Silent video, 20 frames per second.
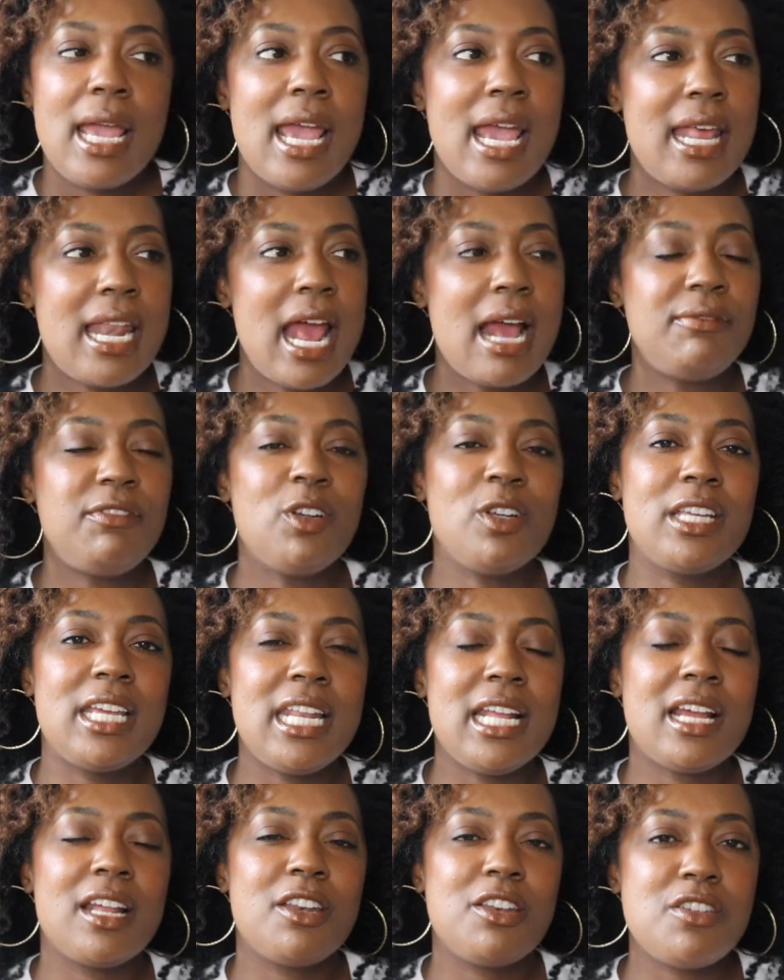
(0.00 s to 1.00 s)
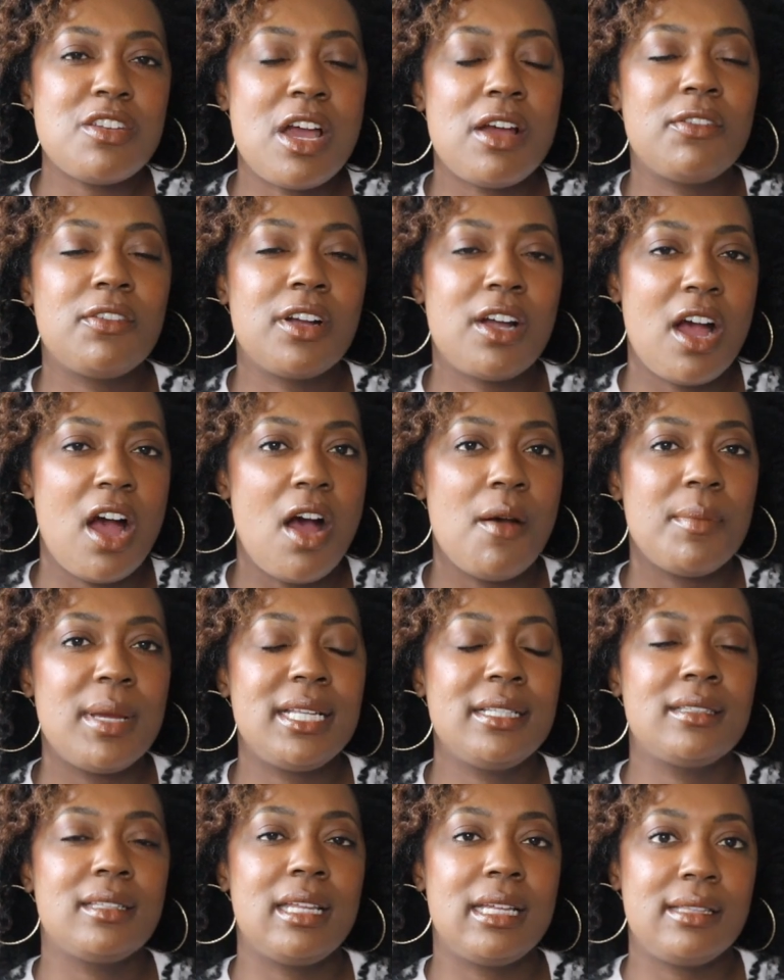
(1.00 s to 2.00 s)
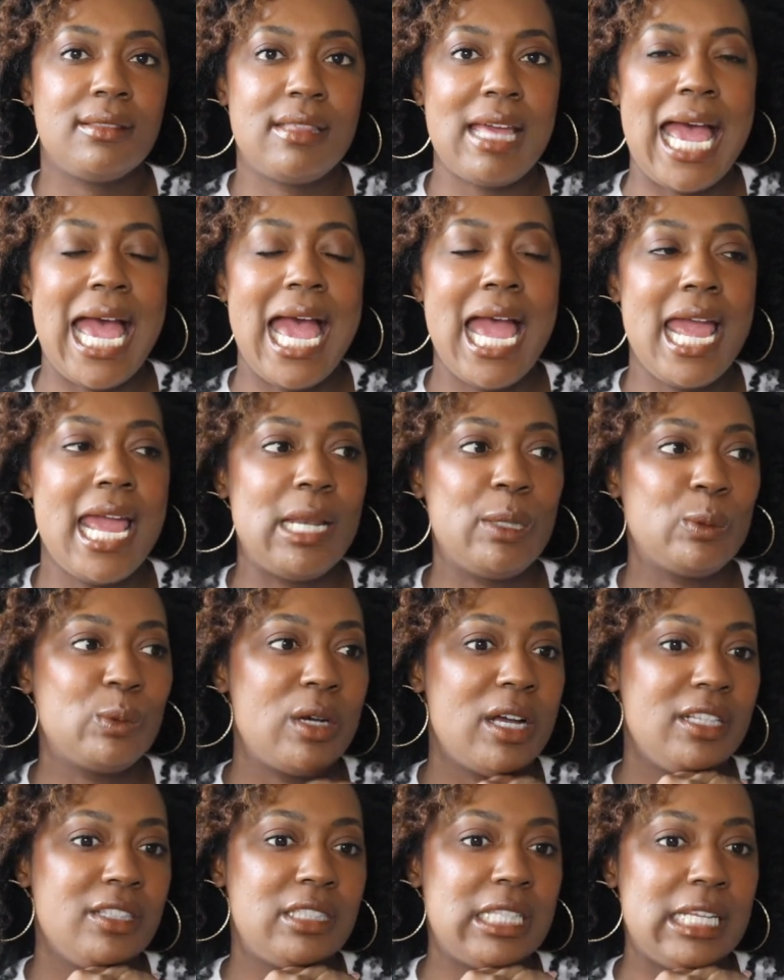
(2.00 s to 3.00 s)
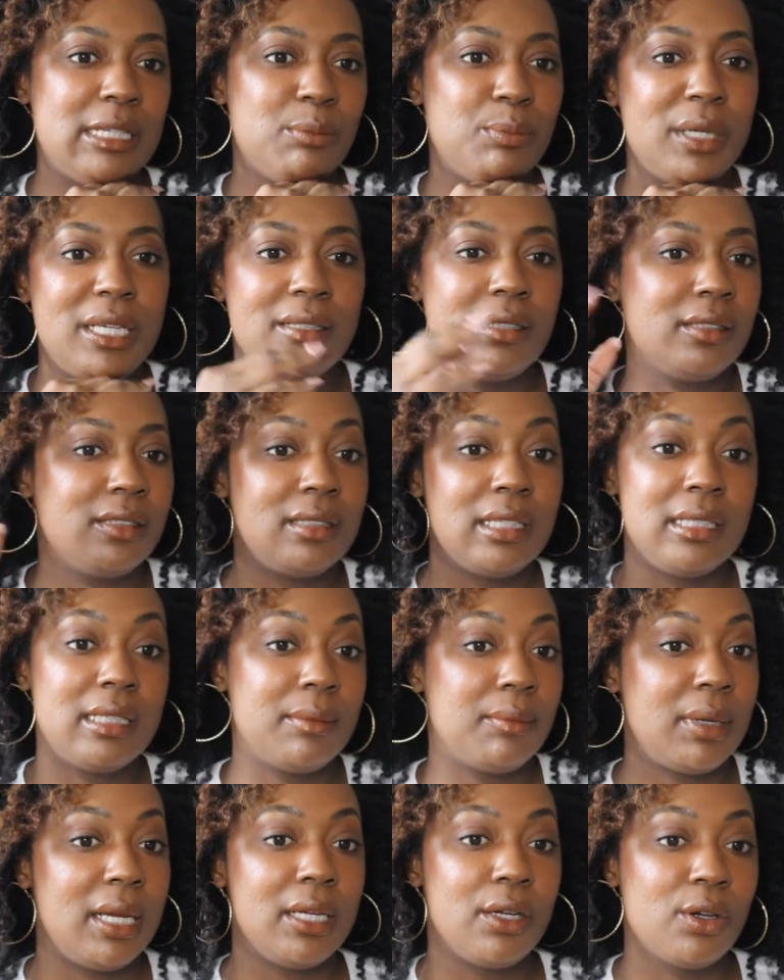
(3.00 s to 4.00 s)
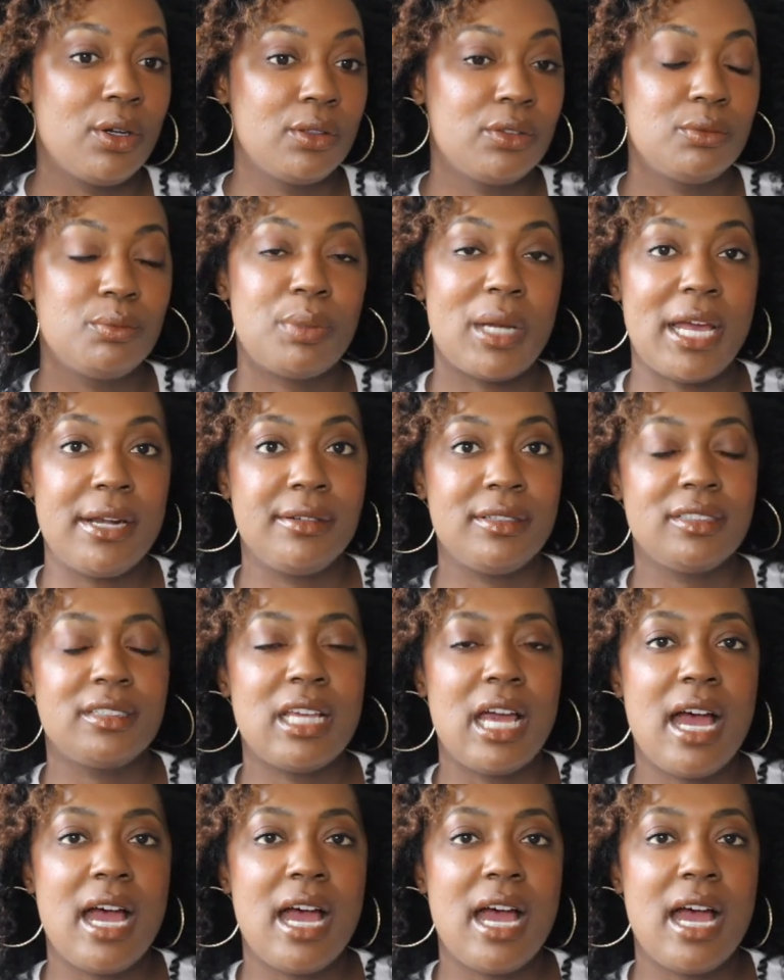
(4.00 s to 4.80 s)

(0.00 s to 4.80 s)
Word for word: And after getting enough comments like that and ones that basically say that my curl pattern is